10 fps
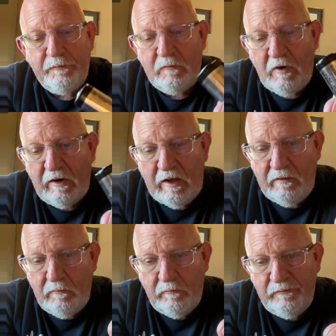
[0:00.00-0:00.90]
They're
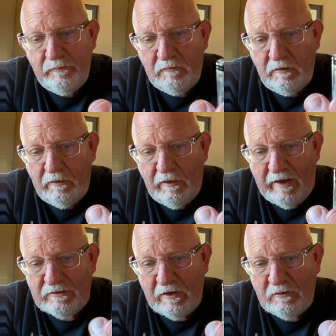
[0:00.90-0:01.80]
getting
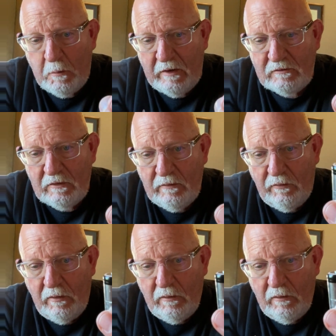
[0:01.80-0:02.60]
less expensive.